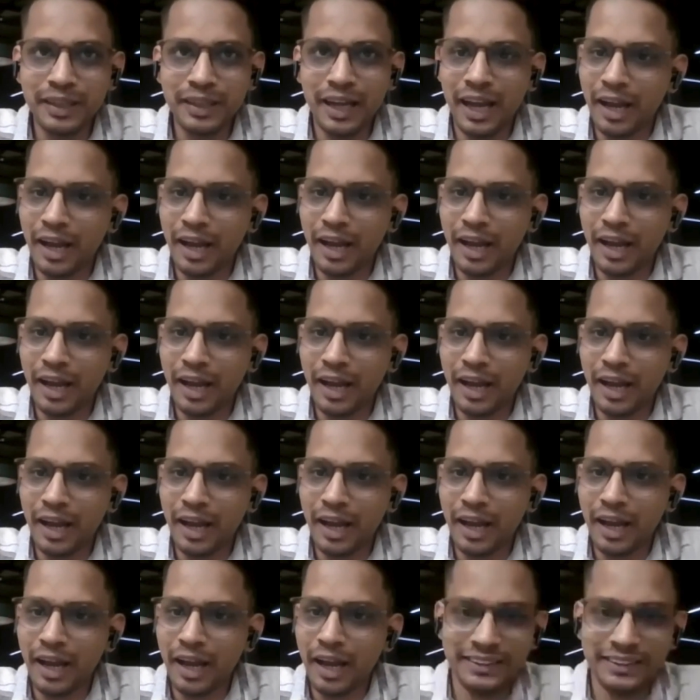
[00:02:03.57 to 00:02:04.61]
I have
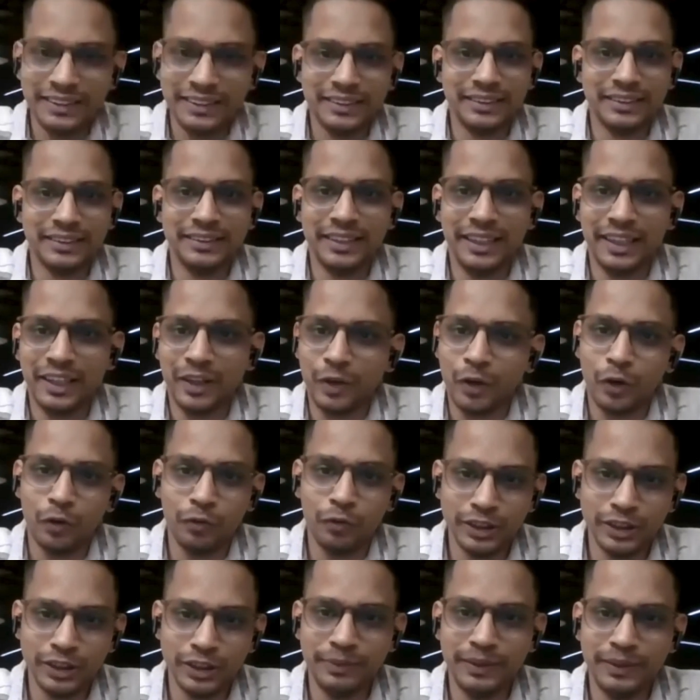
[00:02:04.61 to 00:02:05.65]
always seen there have
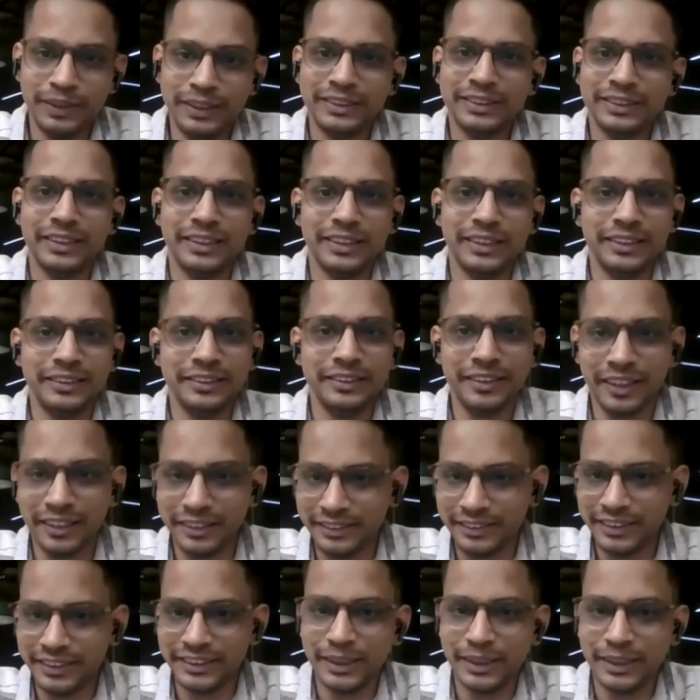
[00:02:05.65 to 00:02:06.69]
always been certain
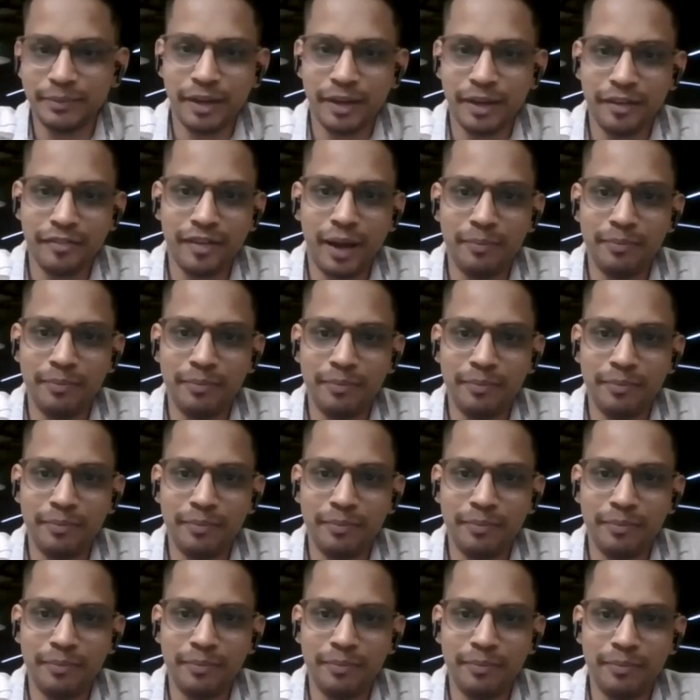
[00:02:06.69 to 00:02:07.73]
crunches in my family,
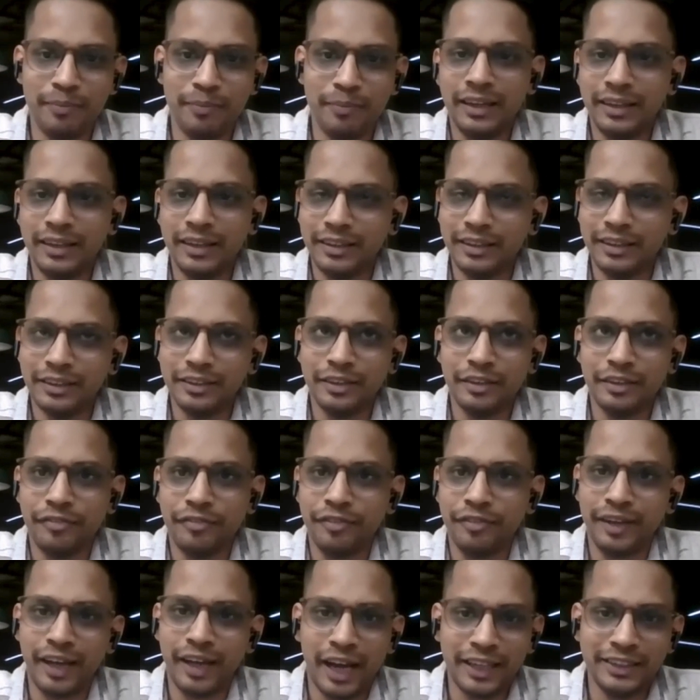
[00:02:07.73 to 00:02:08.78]
and the
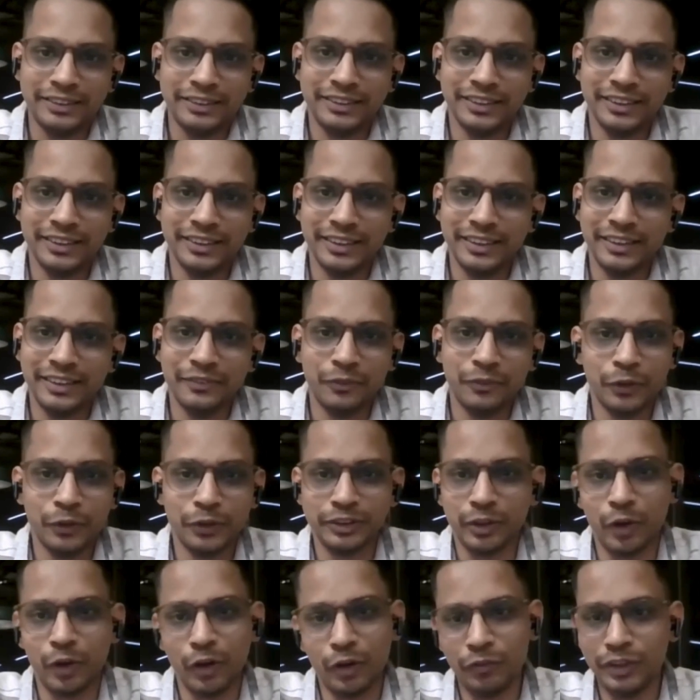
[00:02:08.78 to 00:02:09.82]
financial was
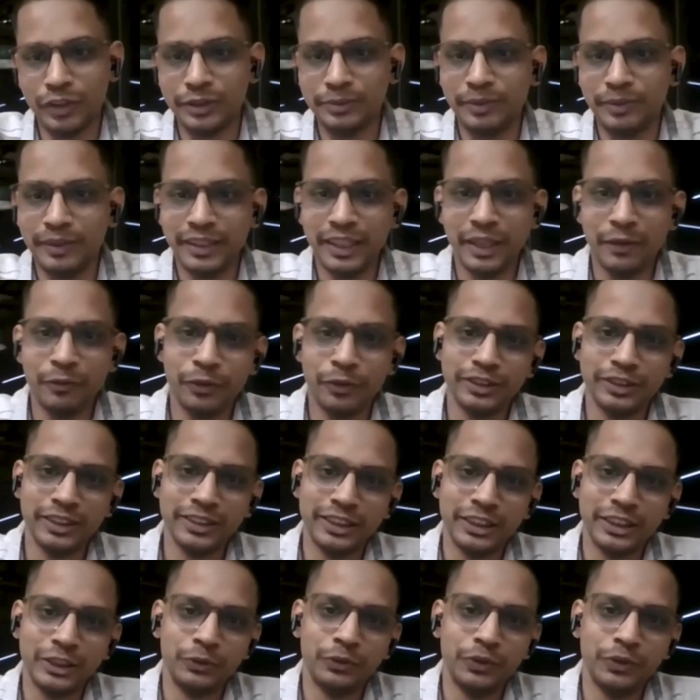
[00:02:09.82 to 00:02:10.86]
always been there was a
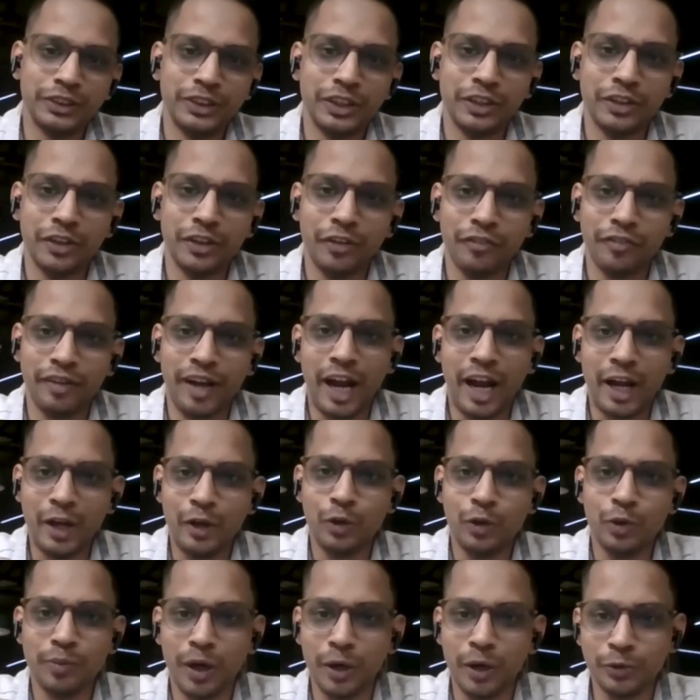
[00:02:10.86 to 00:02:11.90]
situation of hand
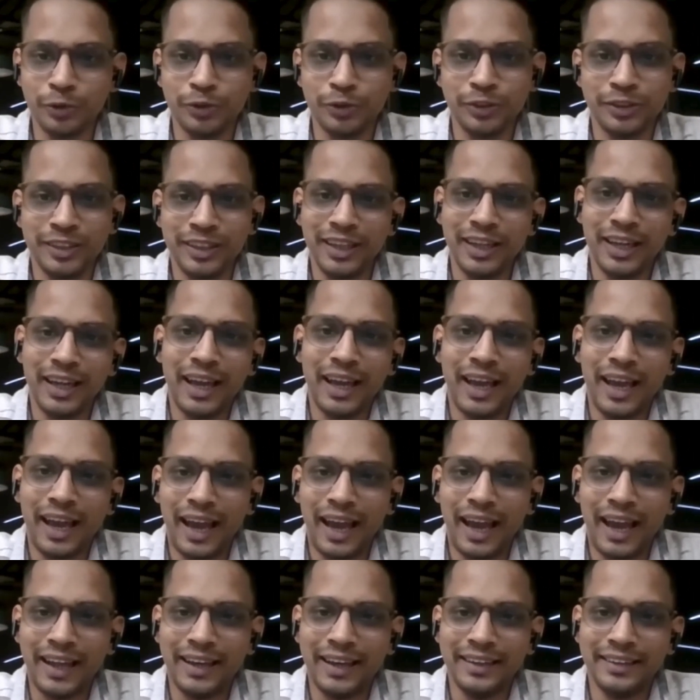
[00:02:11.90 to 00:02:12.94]
to mouth.
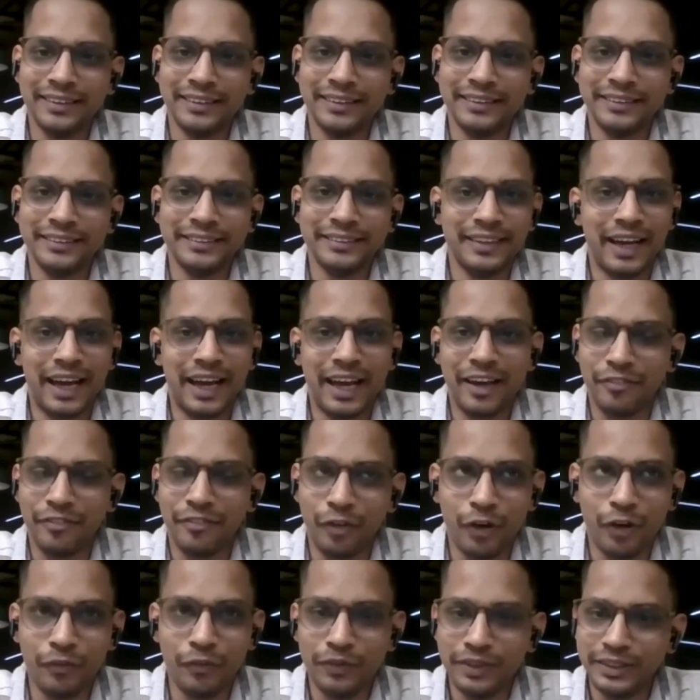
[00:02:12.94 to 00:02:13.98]
And I have
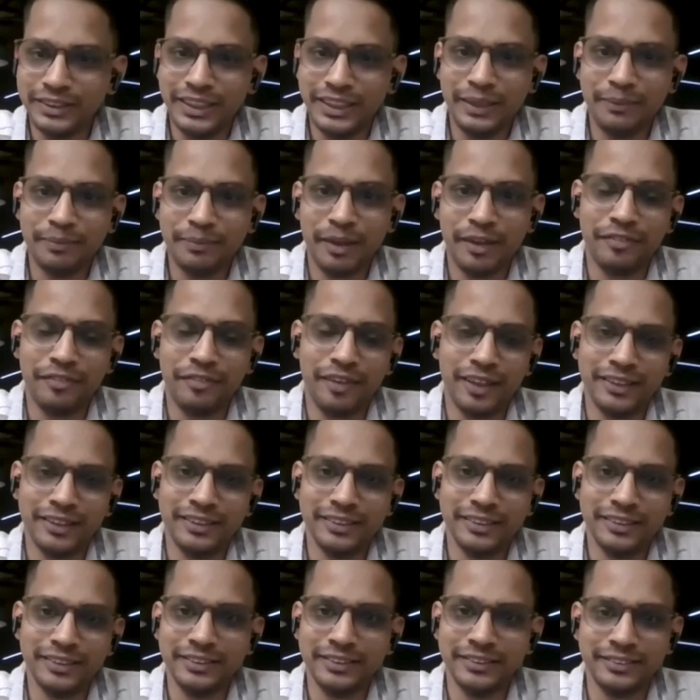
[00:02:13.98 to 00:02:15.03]
always seen my
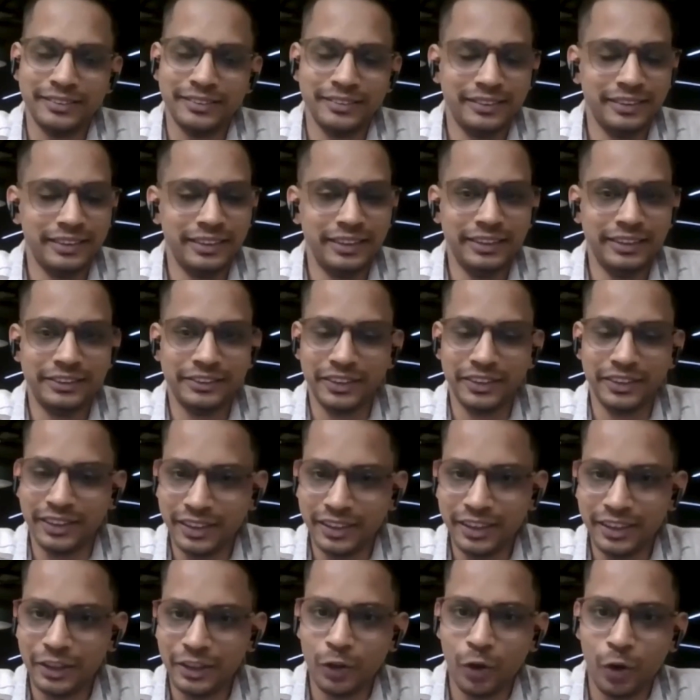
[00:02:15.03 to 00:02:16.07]
father, he
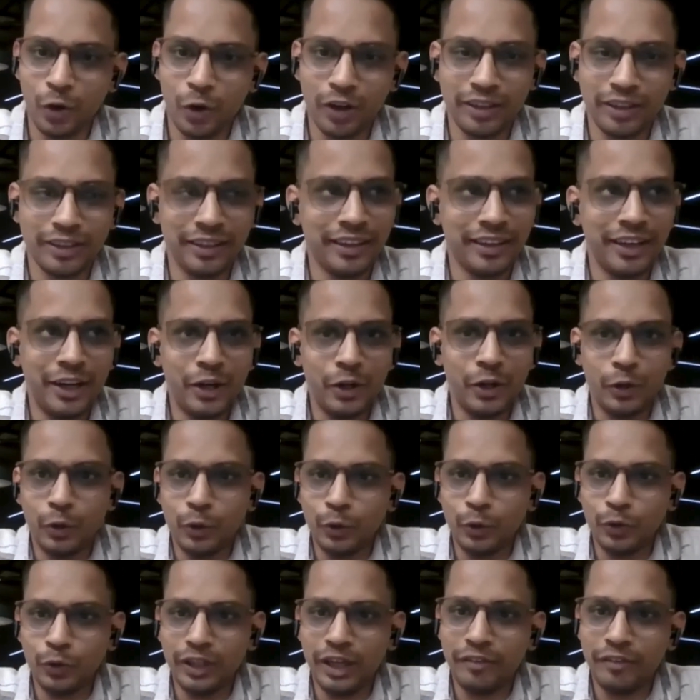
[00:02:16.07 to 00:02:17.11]
struggled a lot
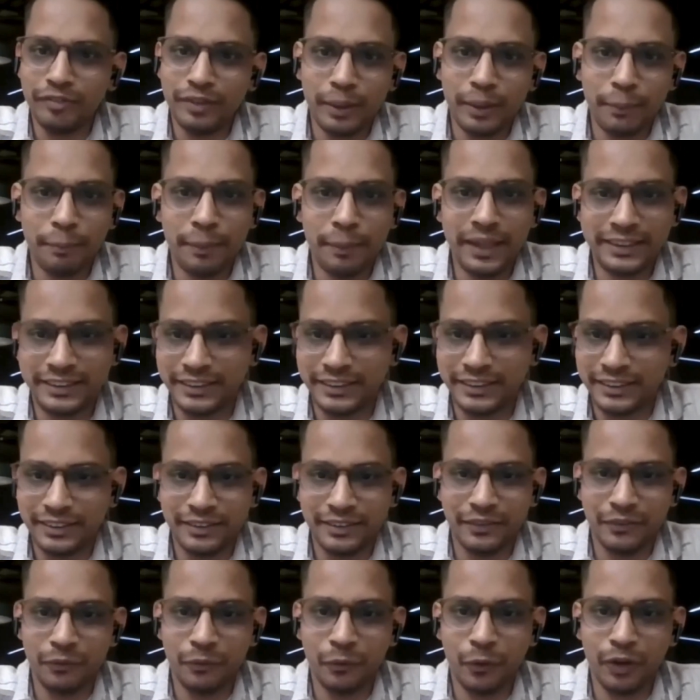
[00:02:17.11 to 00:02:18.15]
to give the best
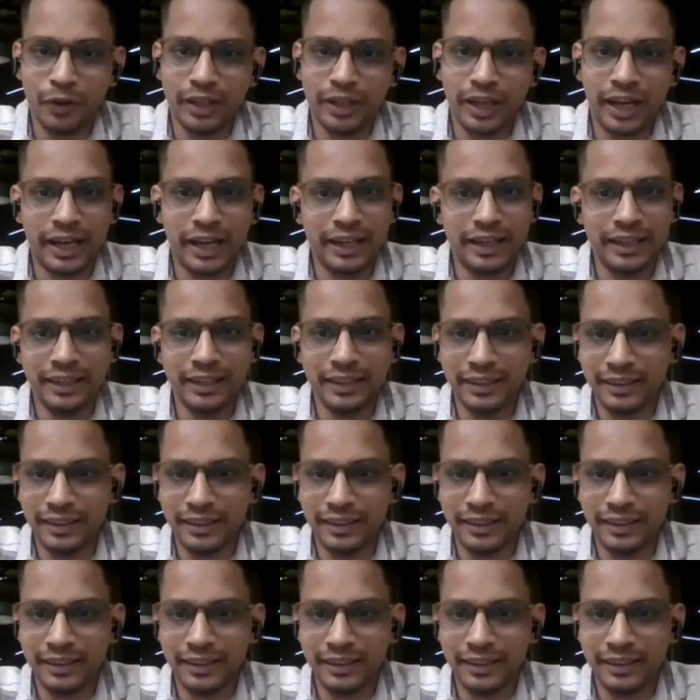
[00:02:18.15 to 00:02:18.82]
what I